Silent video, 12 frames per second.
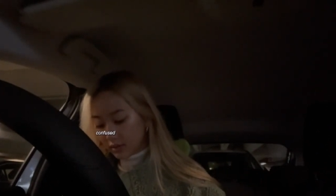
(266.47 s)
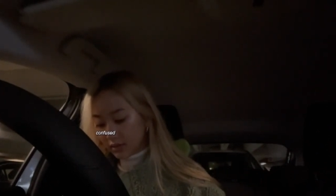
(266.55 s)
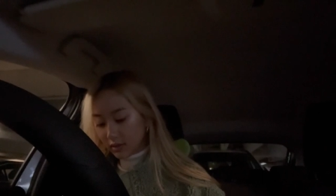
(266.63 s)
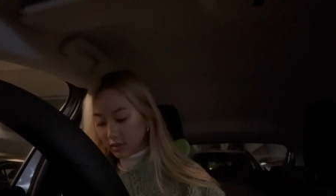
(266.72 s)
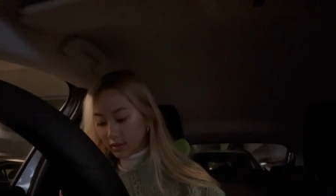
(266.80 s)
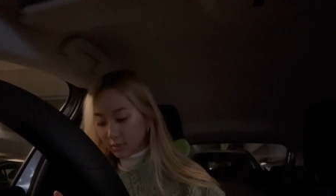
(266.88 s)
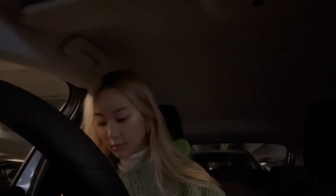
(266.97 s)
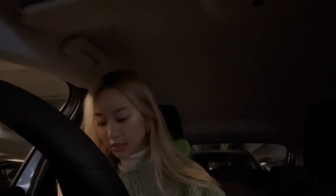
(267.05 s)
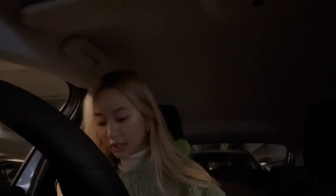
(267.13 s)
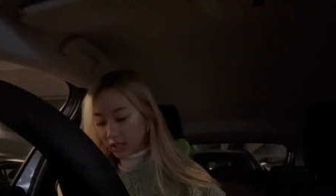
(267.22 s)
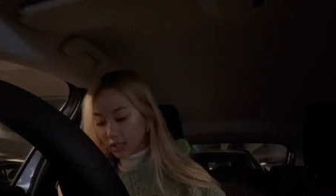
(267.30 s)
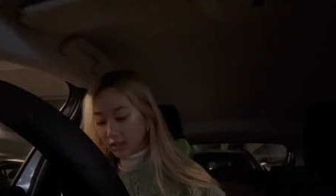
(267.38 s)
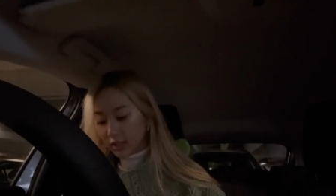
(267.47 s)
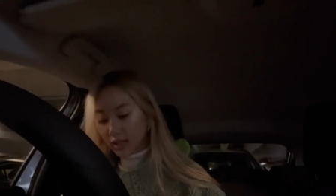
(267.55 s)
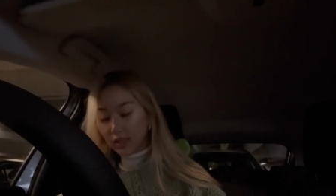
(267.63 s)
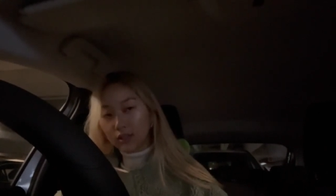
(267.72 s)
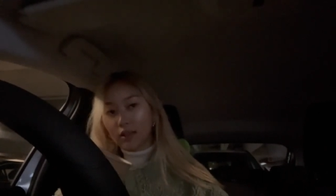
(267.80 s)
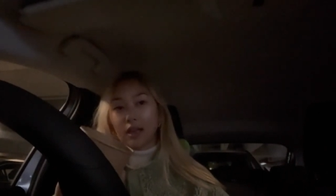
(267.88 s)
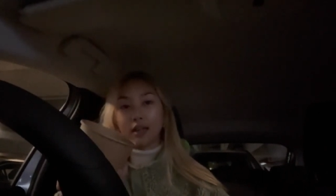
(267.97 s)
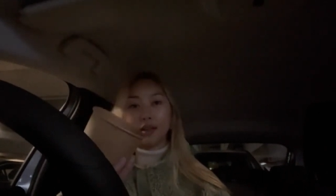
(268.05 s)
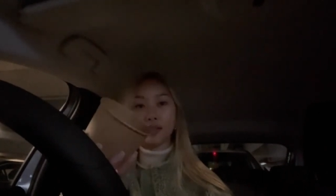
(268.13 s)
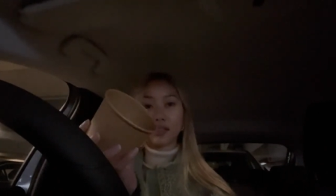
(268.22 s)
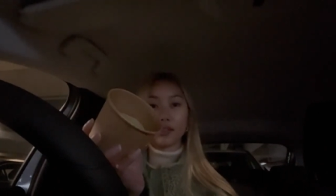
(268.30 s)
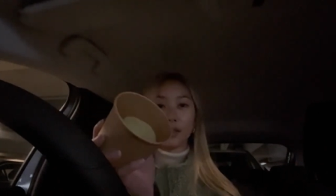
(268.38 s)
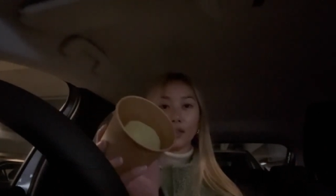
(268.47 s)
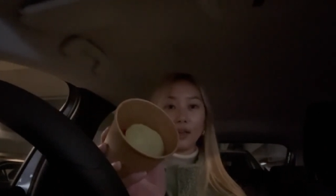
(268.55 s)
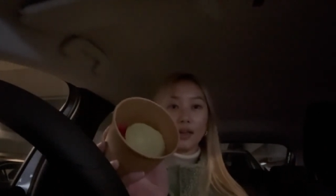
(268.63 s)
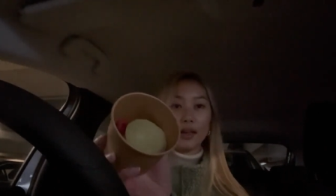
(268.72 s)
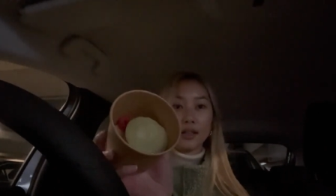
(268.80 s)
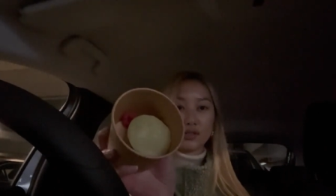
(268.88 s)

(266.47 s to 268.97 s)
Is this a matcha cheesecake? Okay, it's it's